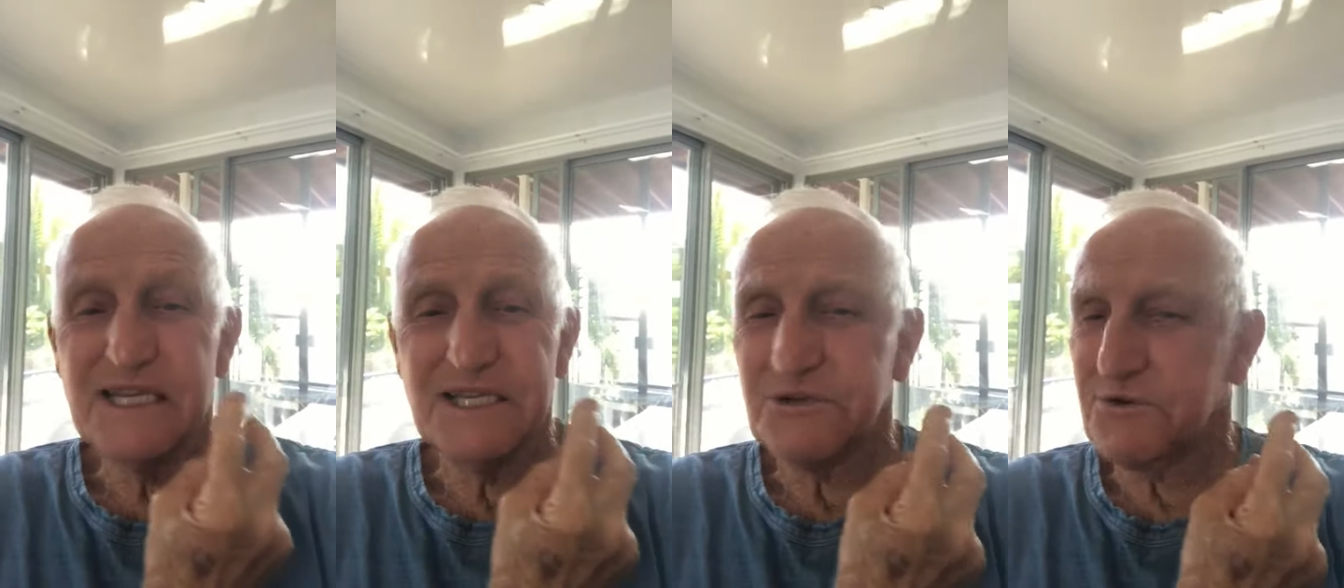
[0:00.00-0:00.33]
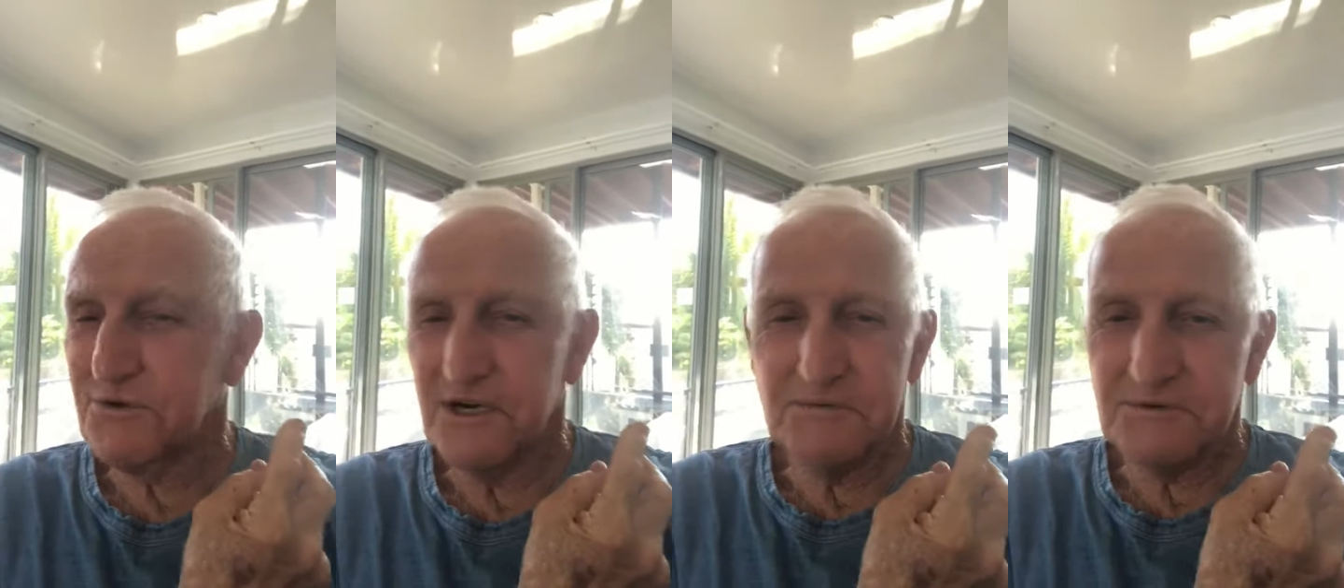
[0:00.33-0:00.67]

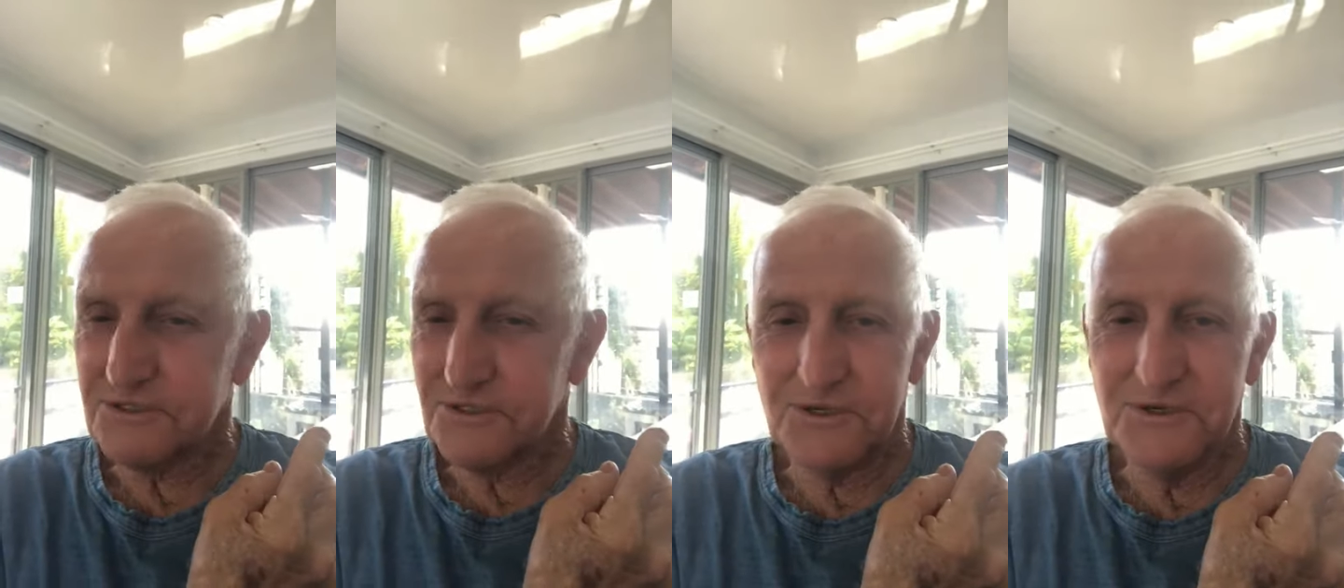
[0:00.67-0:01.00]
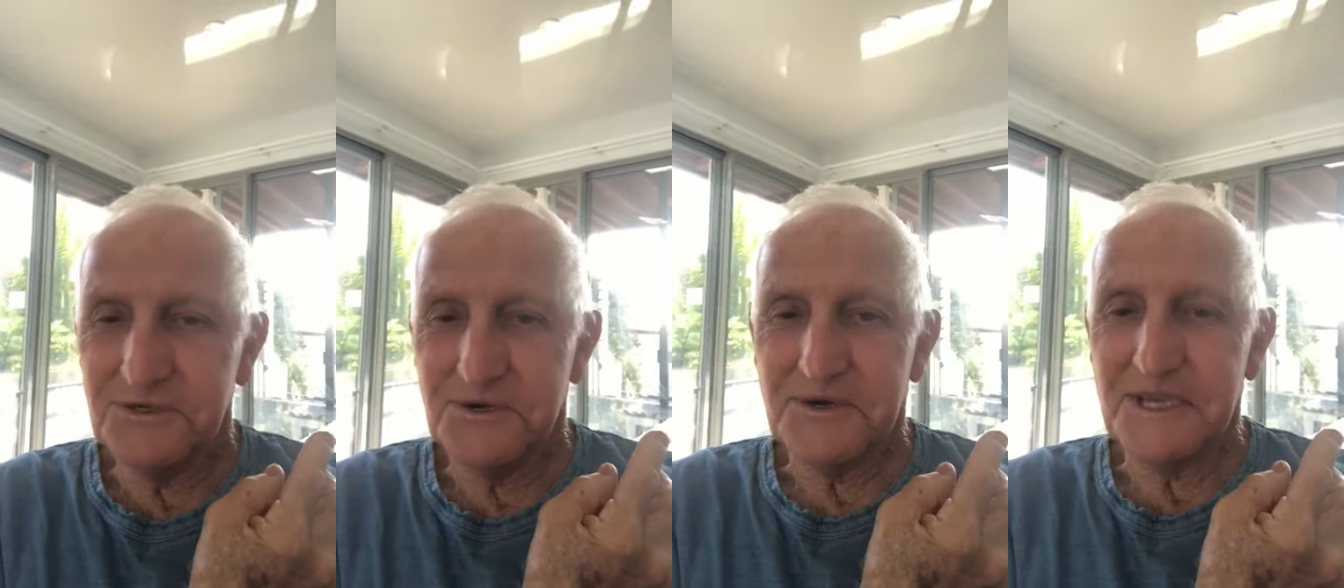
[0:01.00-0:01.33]
incredible
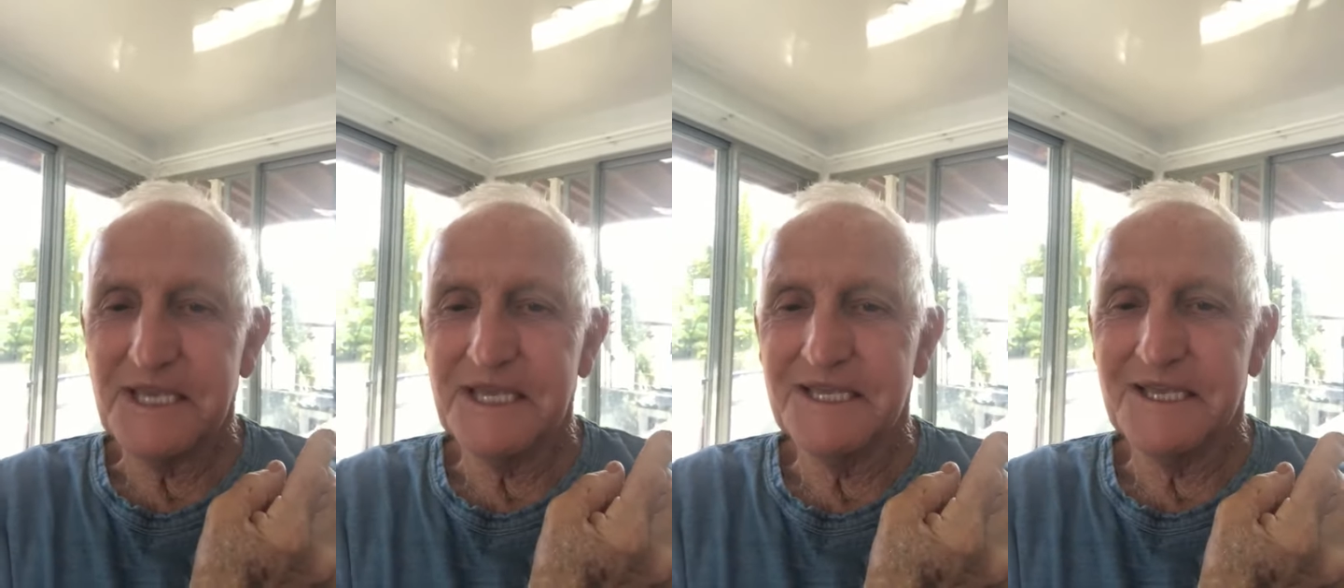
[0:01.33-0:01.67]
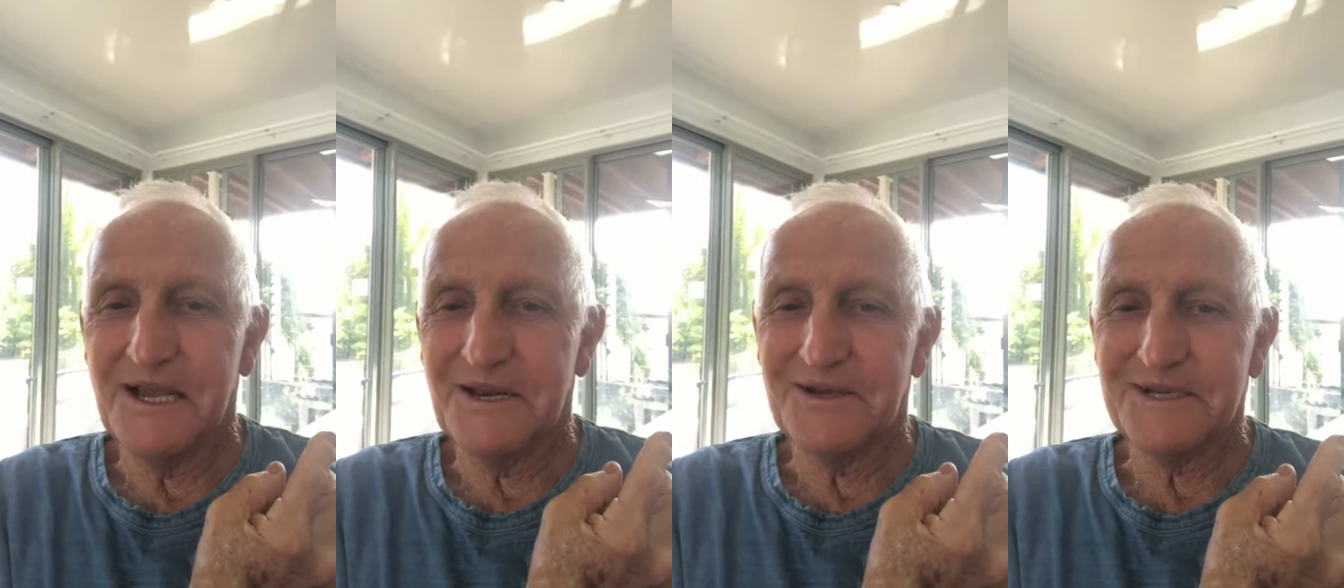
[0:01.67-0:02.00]
surgery,
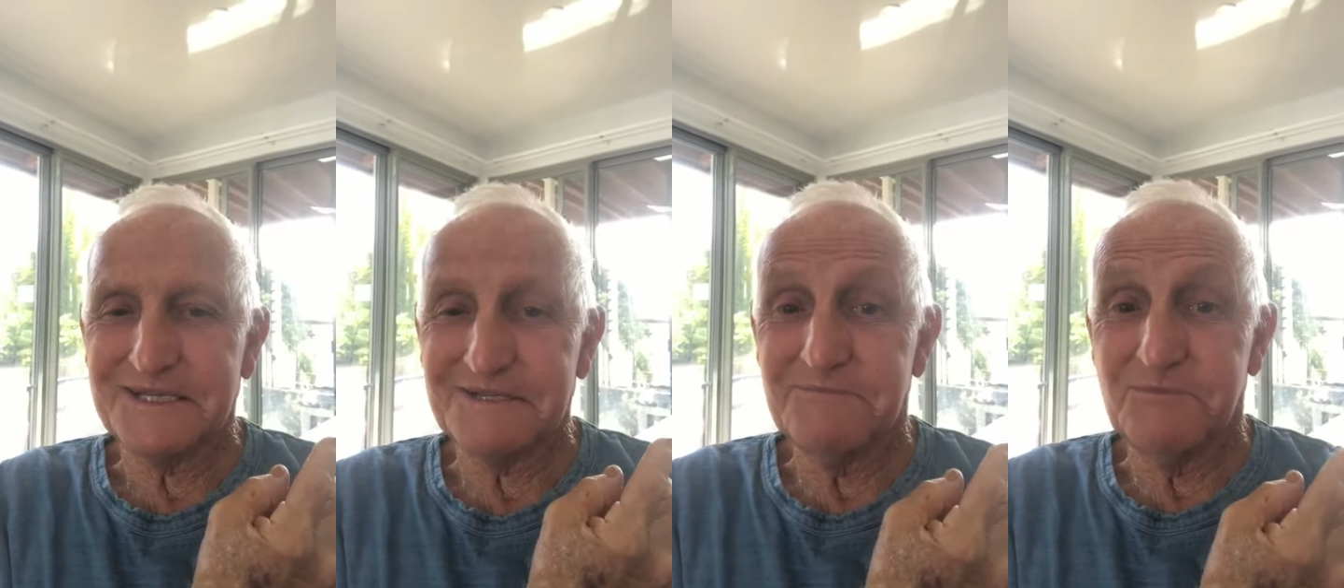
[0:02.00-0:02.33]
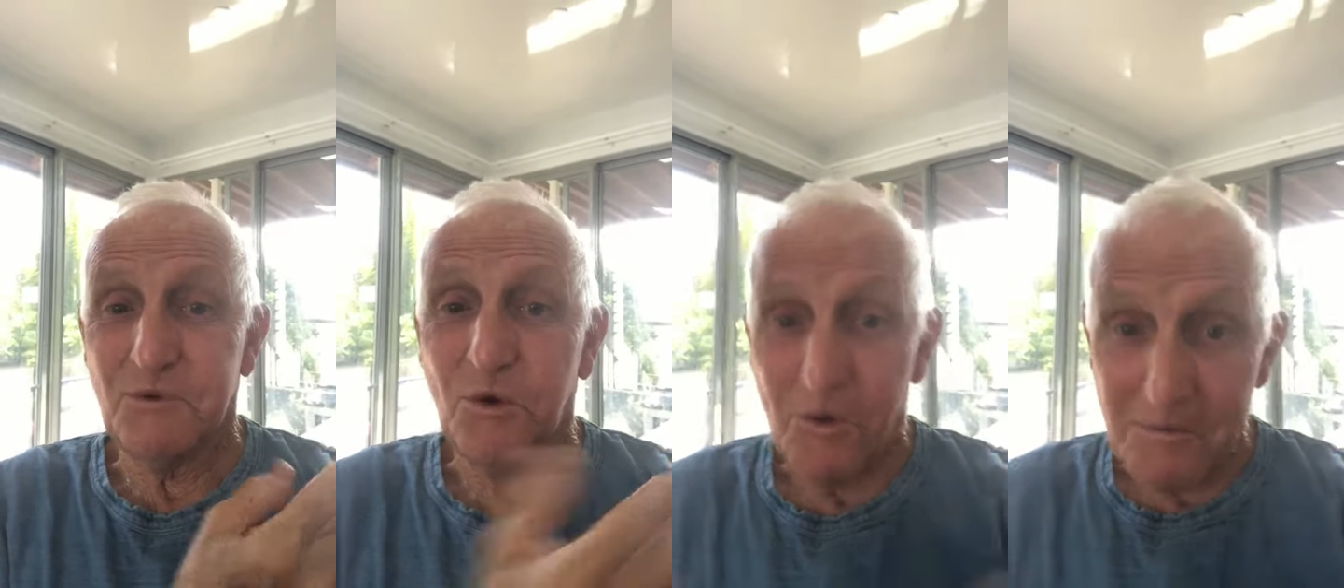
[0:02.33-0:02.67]
yeah, like
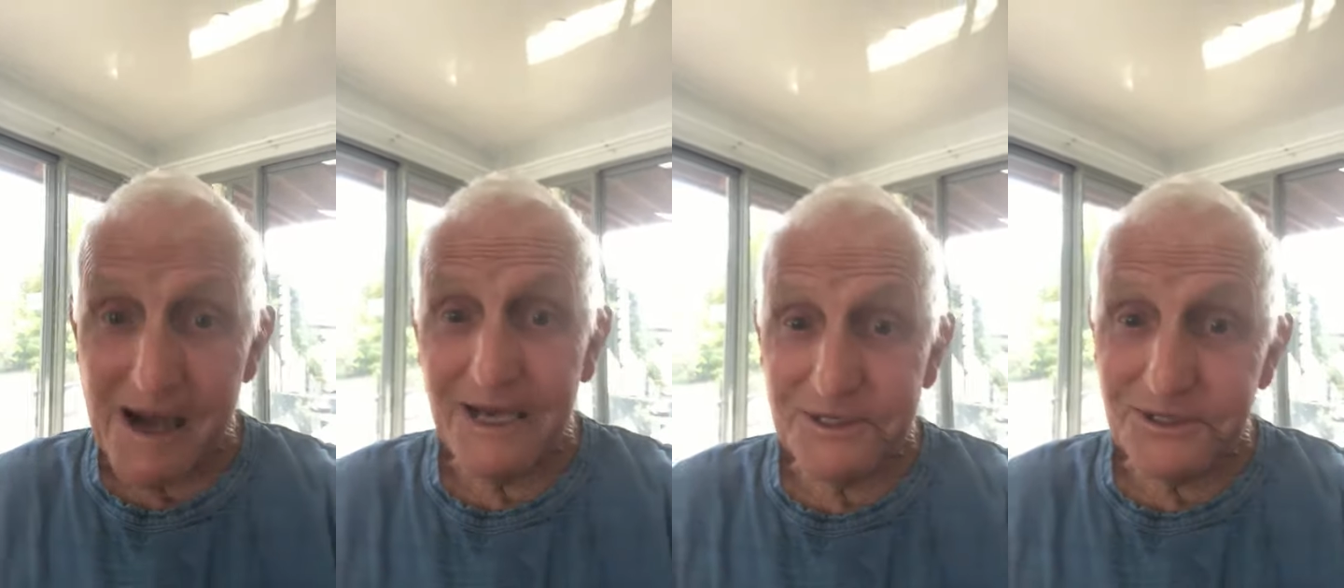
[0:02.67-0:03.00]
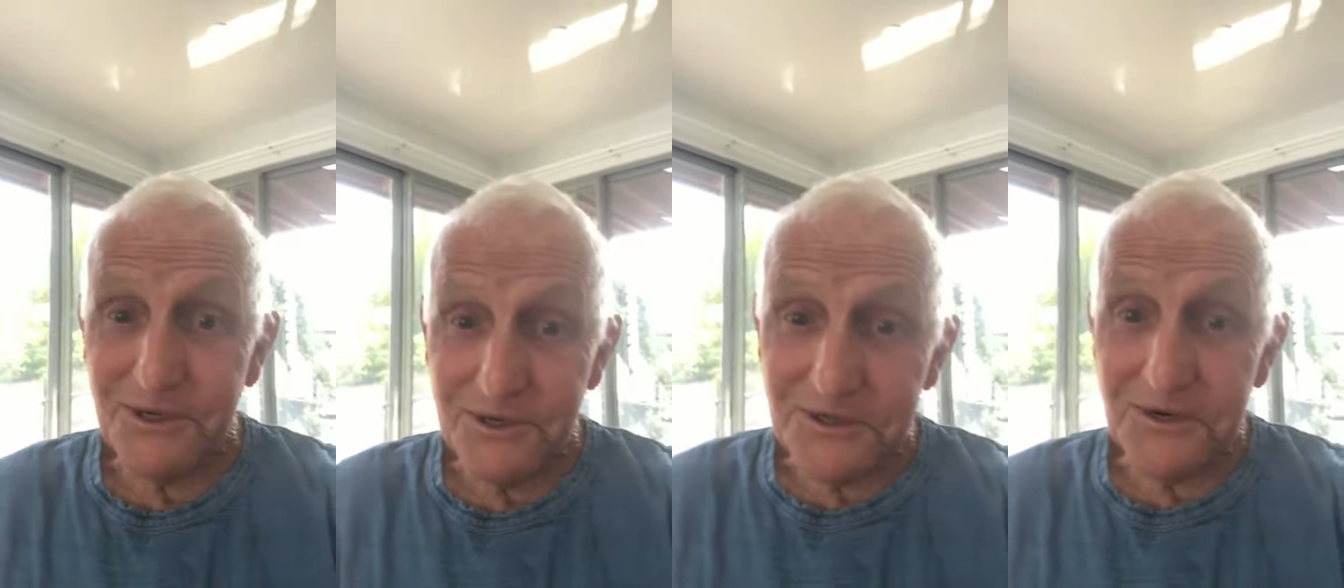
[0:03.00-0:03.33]
gourmet
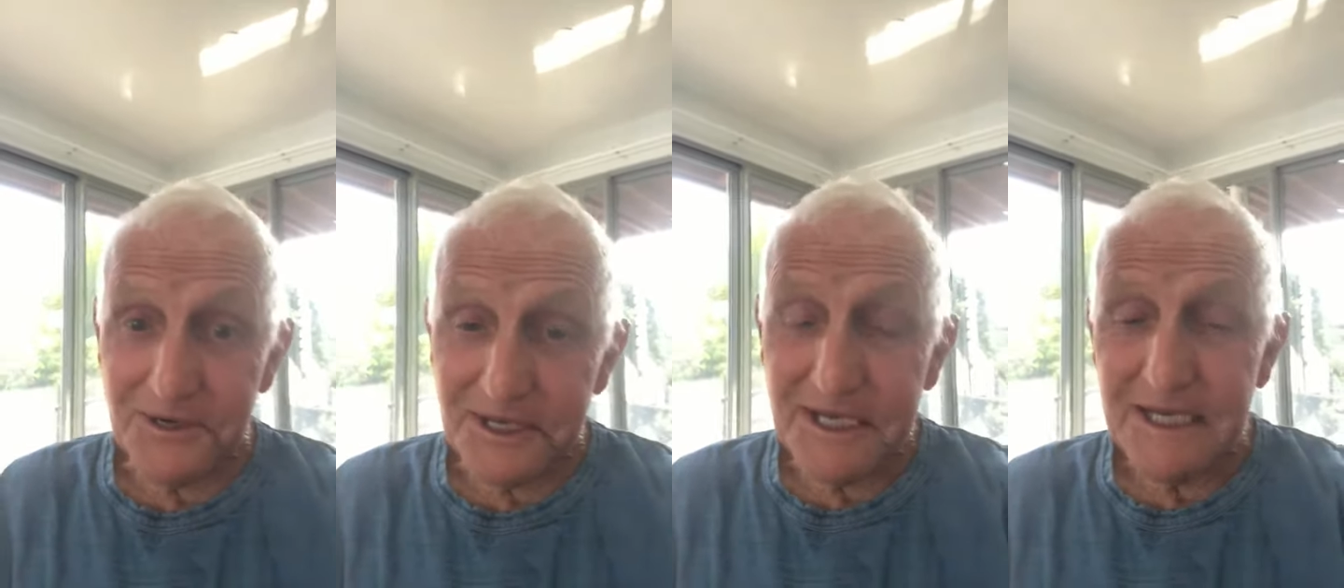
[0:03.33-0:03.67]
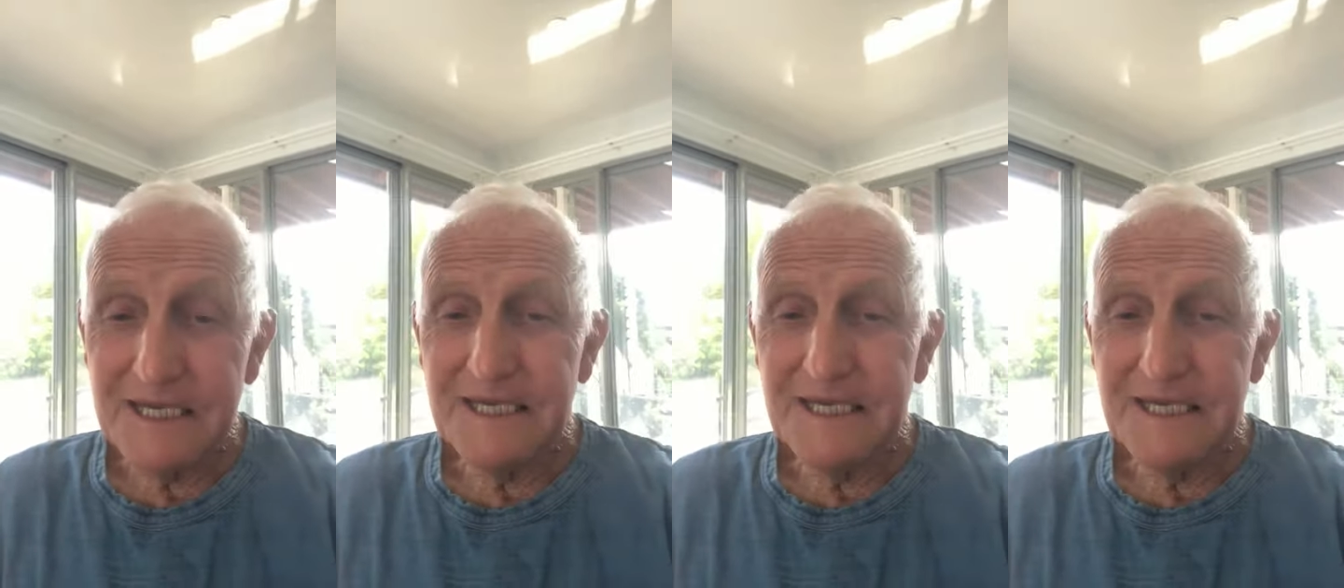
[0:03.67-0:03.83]
surgery.